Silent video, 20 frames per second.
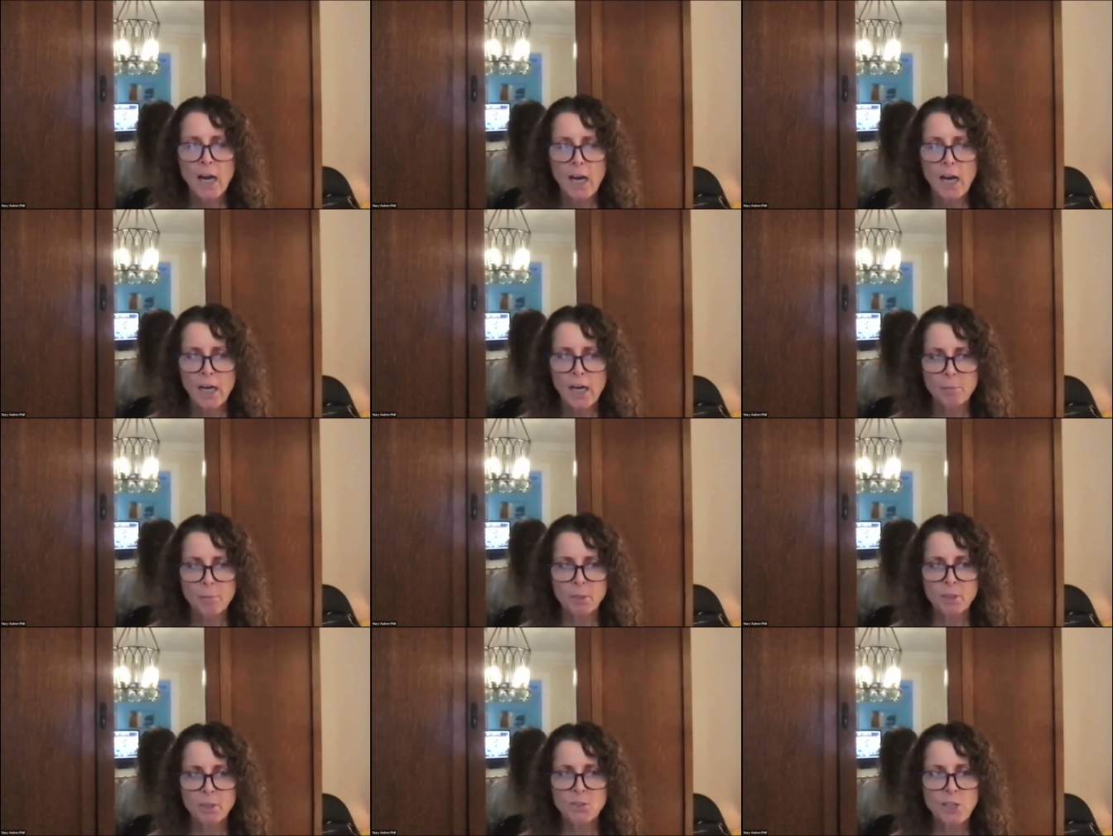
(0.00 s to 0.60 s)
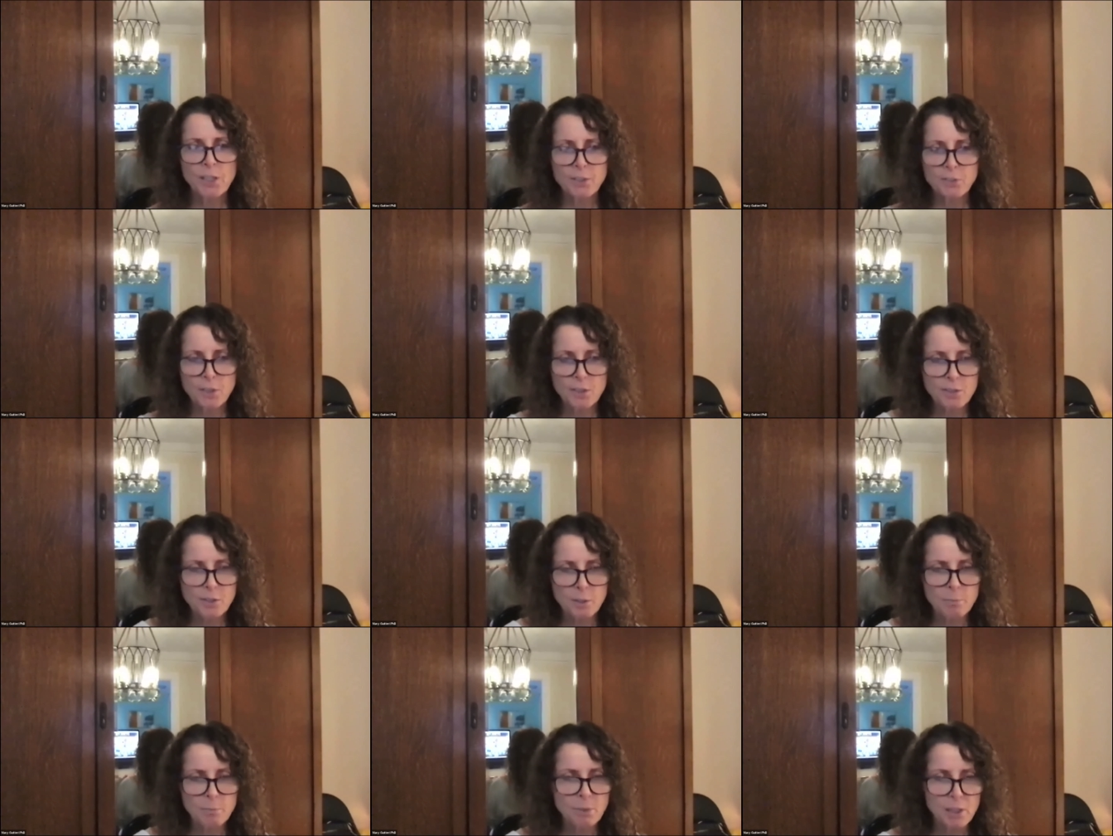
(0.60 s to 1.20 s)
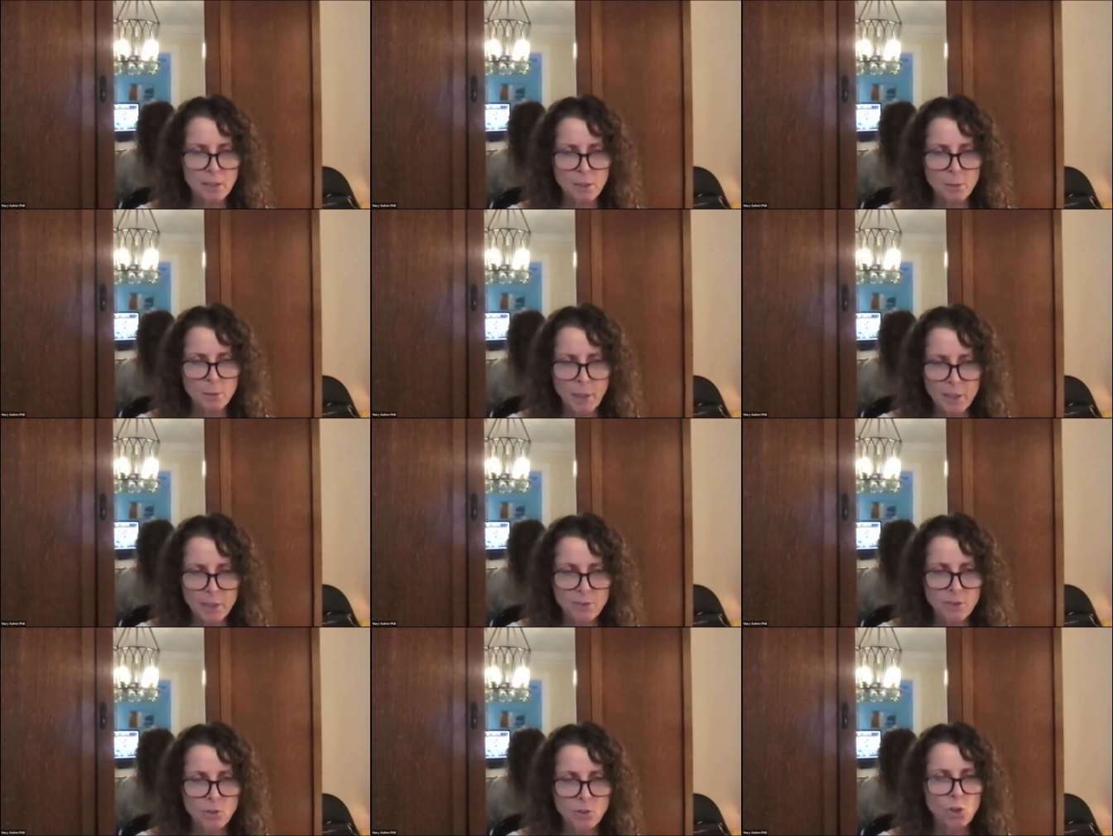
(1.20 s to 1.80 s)
Um, it tells us something
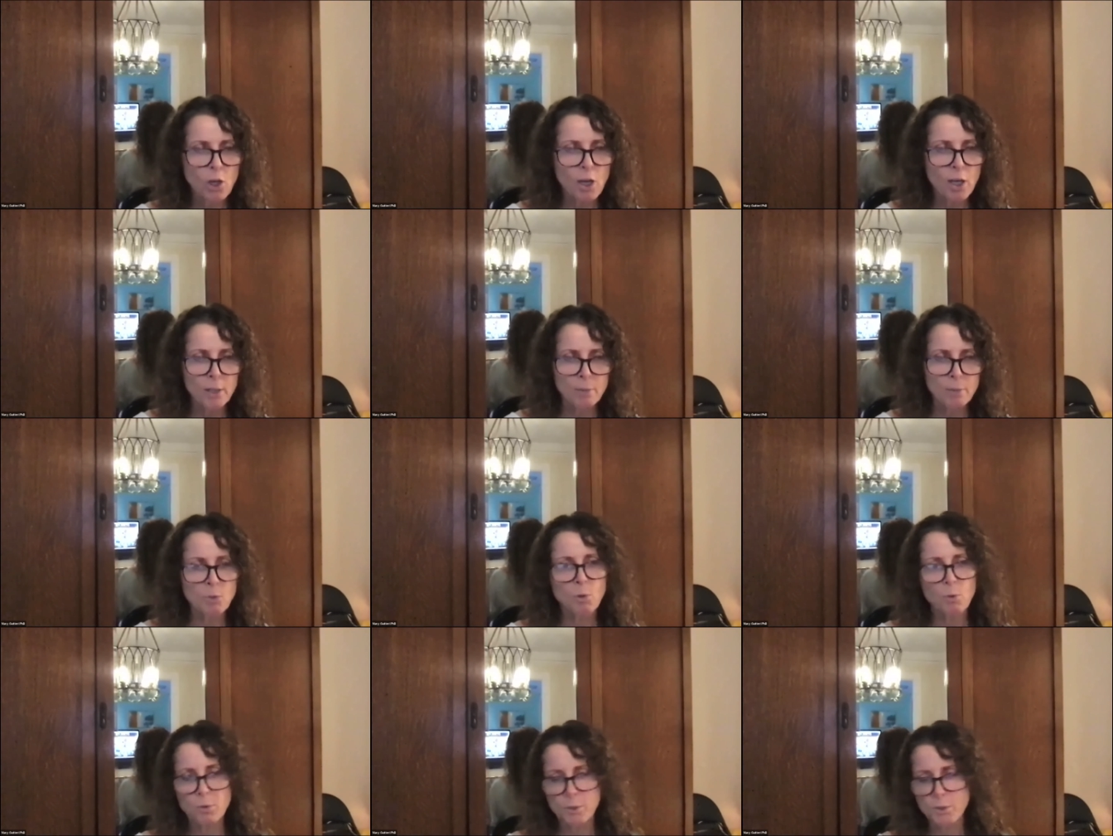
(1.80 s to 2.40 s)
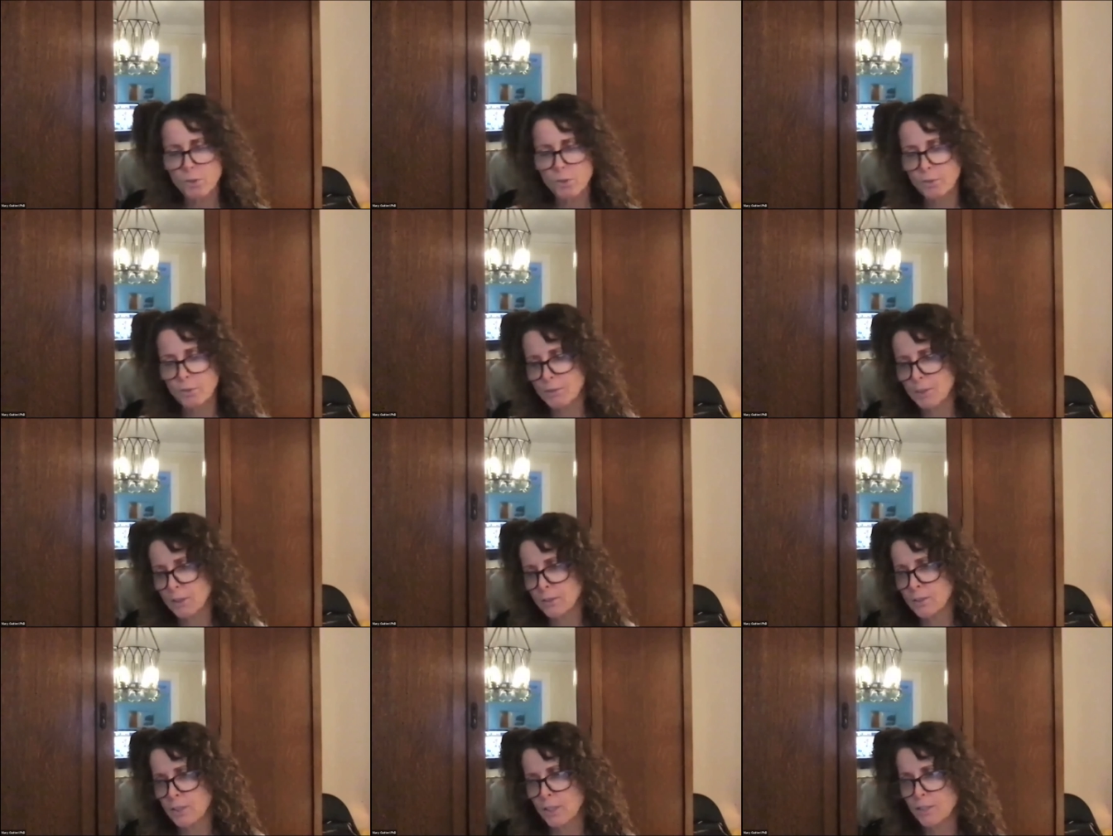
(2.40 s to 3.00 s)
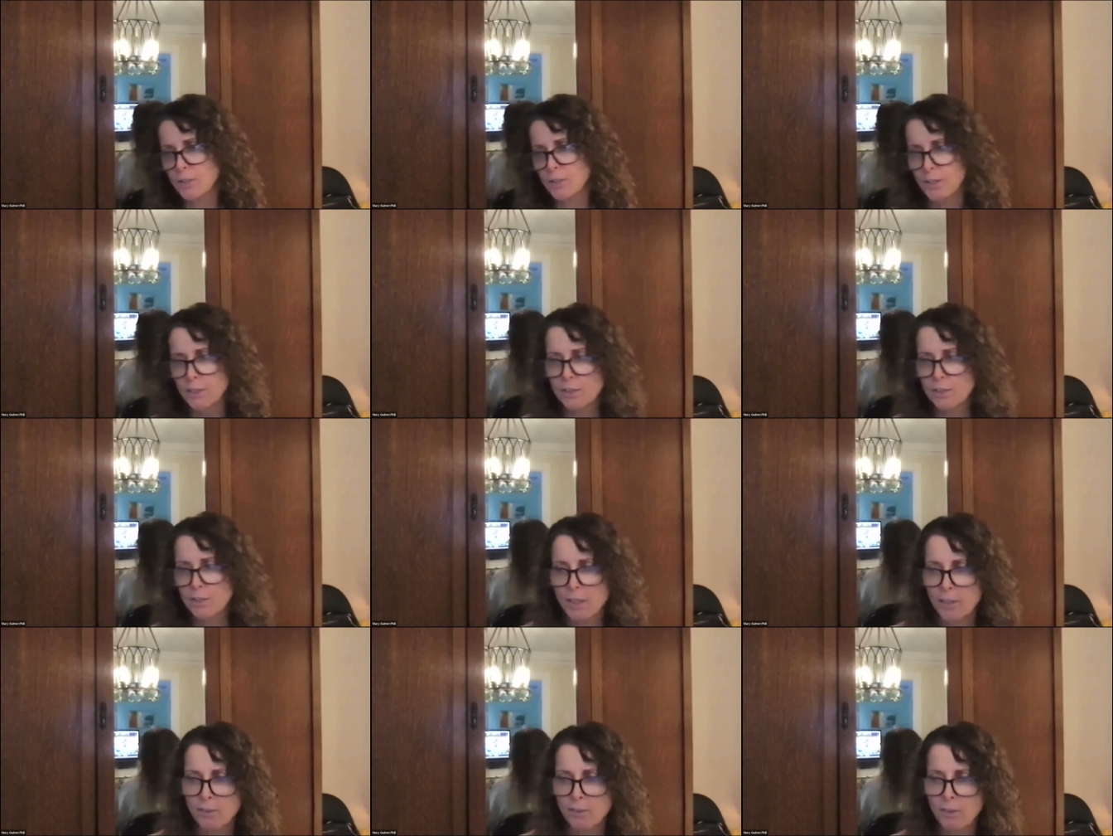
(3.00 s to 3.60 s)
about the time course of illness,
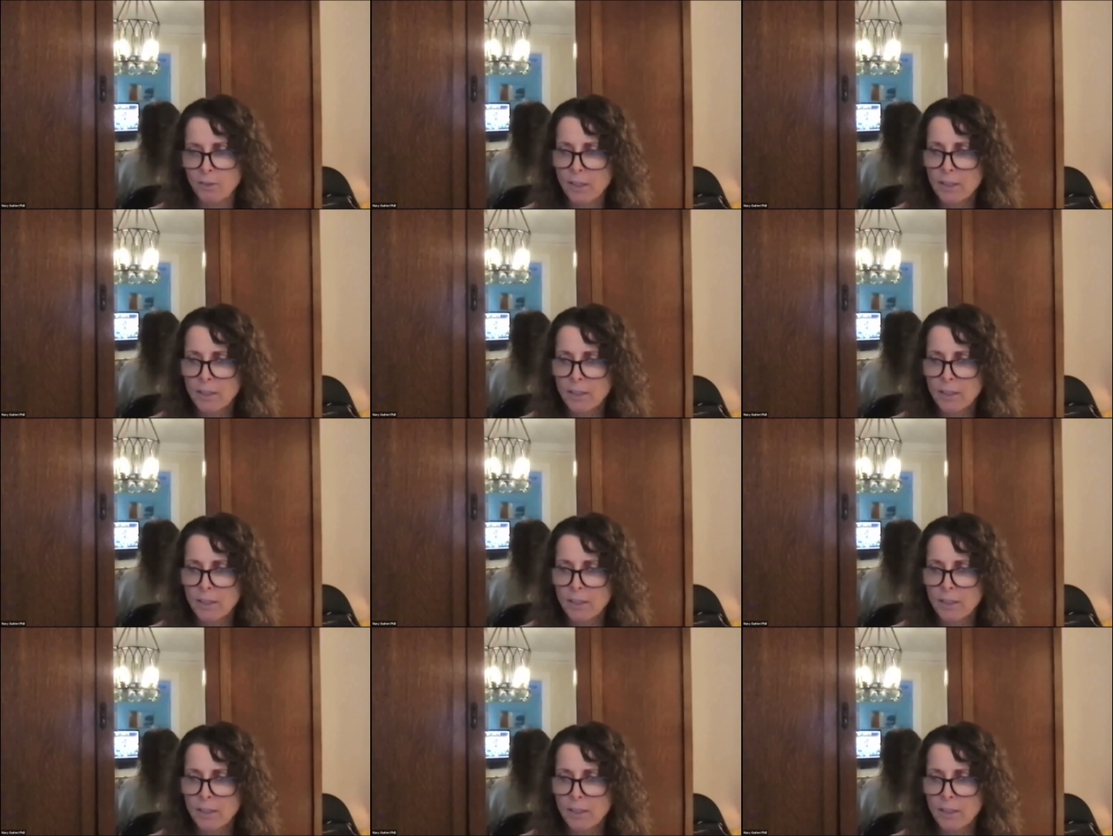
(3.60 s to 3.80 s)
etc.